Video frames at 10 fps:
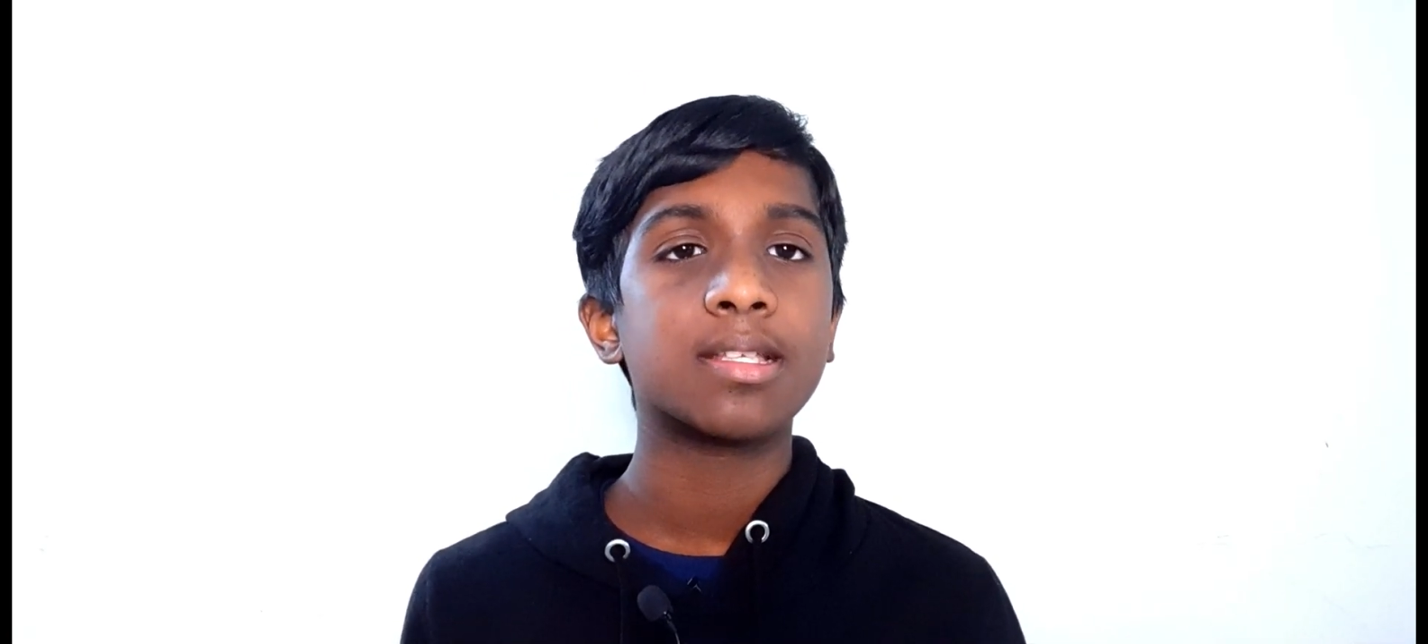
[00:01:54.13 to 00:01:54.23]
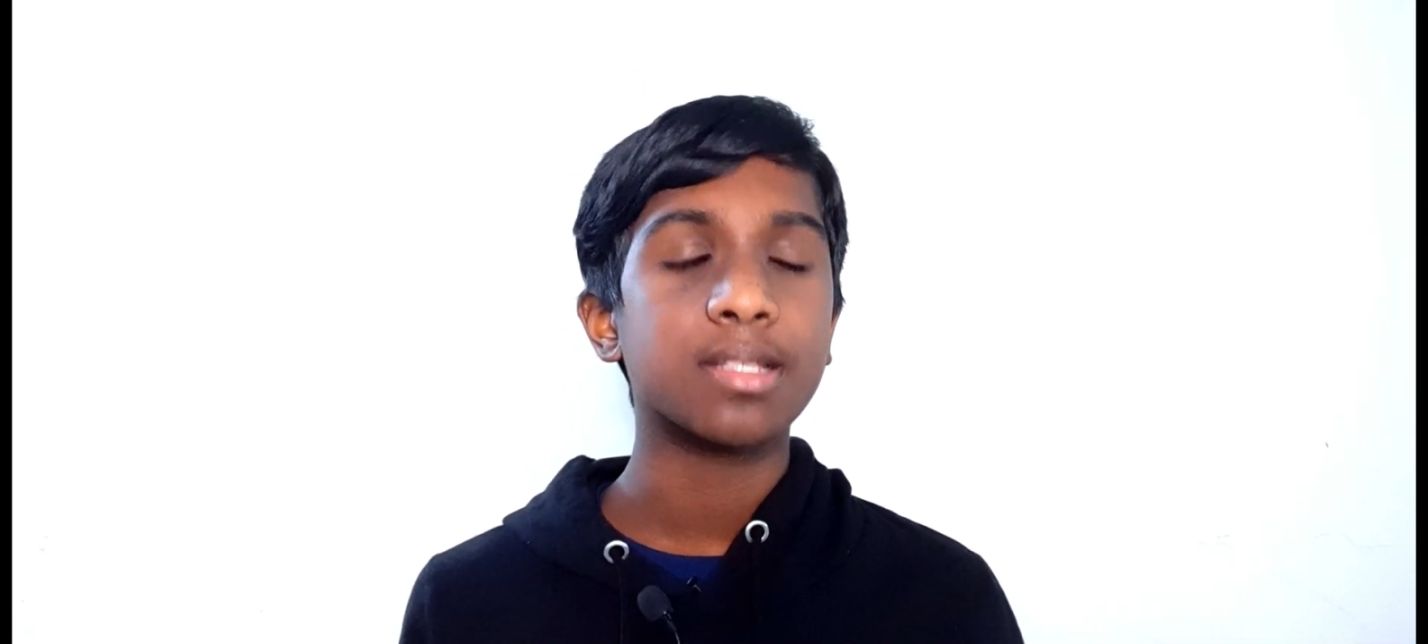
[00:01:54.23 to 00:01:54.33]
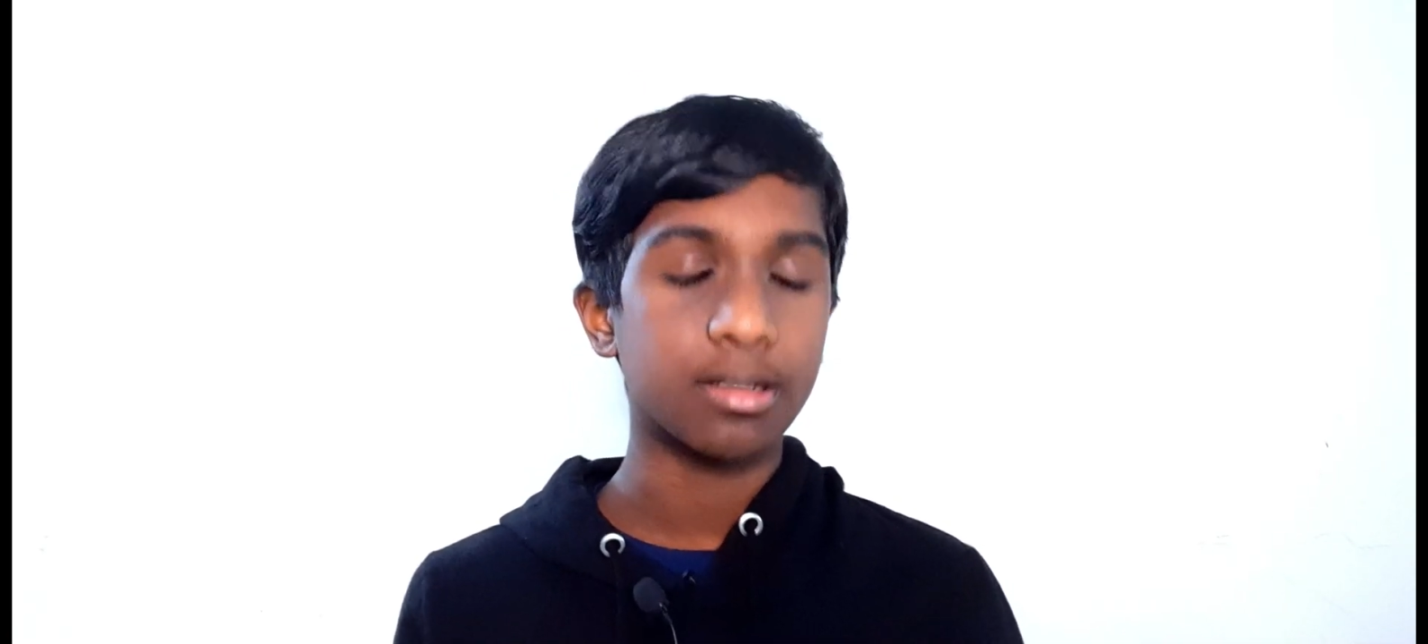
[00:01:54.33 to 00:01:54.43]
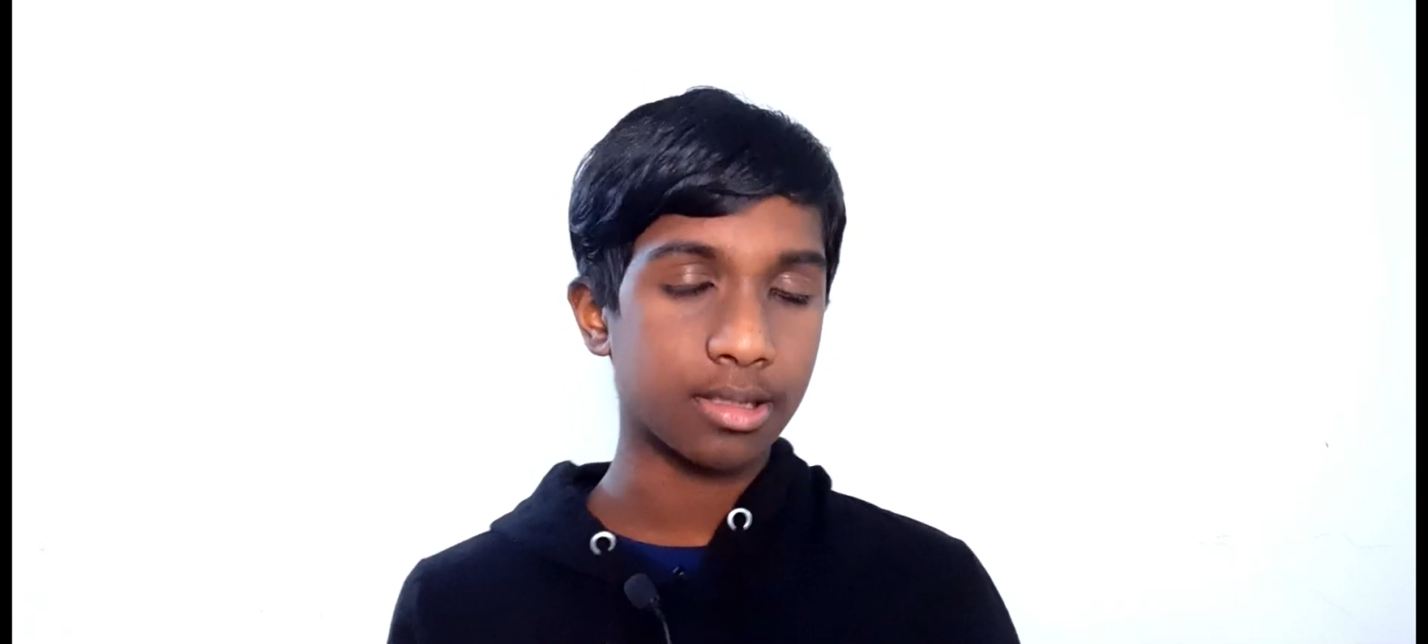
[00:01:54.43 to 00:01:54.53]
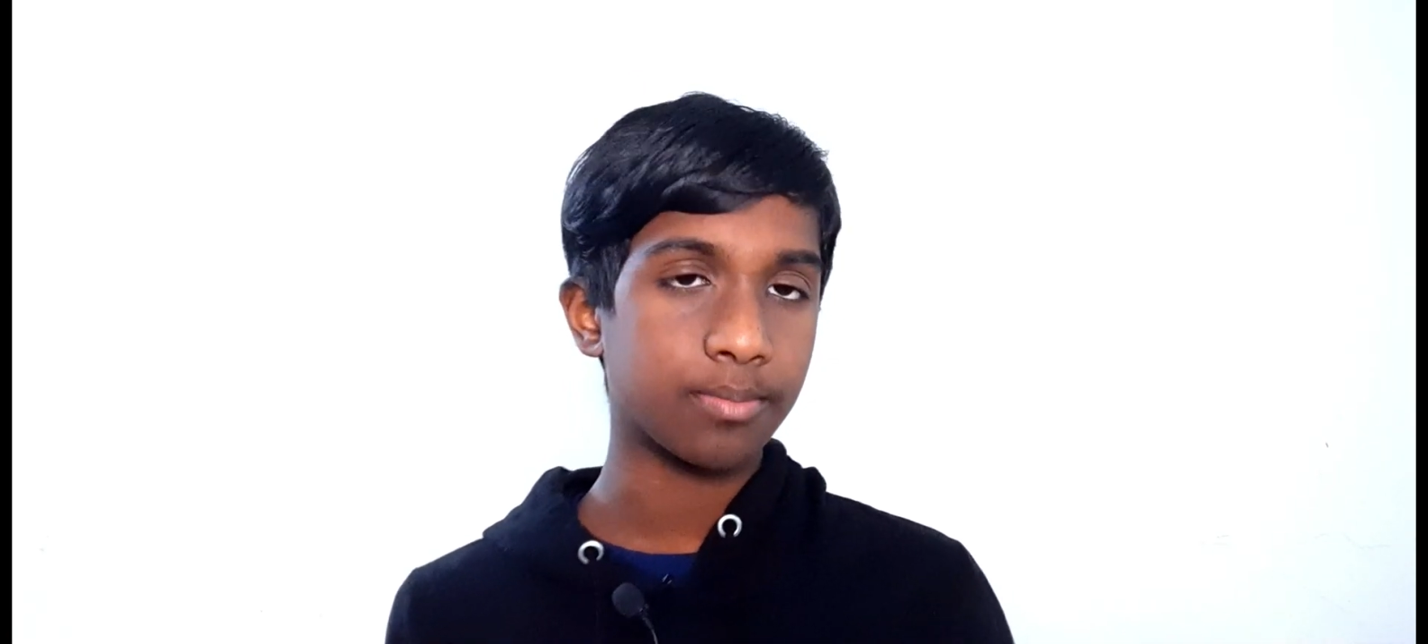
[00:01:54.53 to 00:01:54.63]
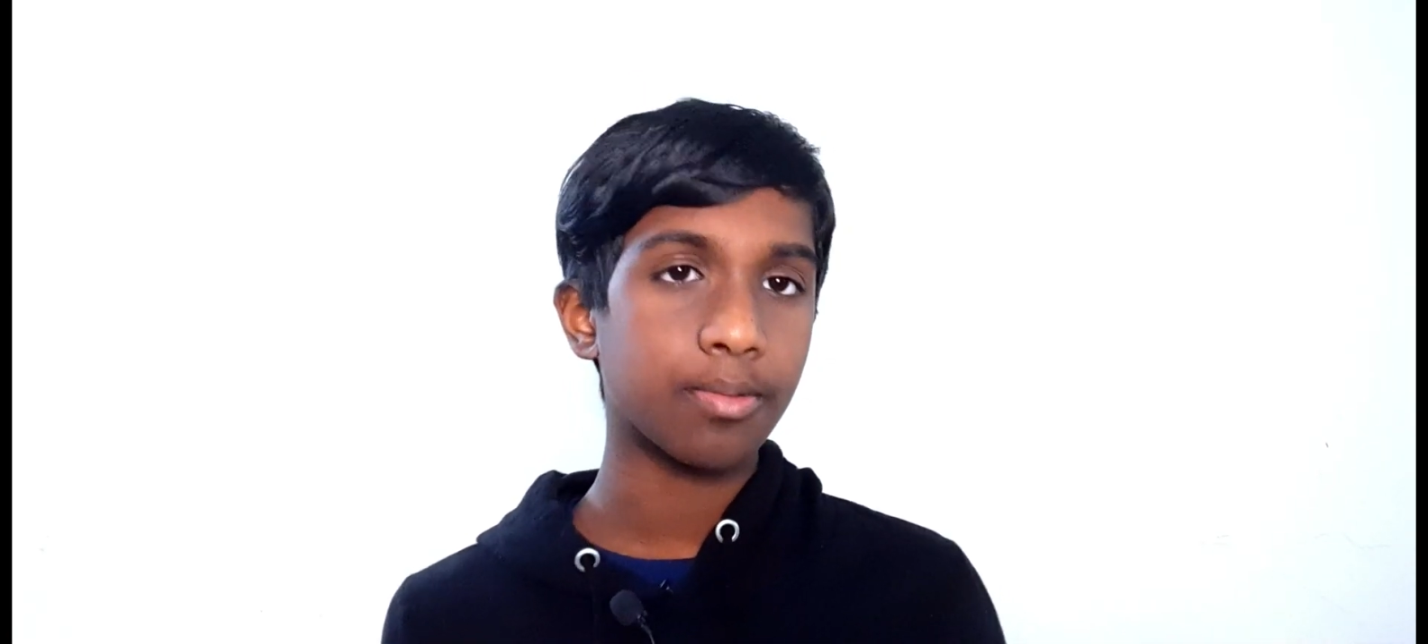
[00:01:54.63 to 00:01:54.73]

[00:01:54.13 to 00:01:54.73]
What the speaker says: certain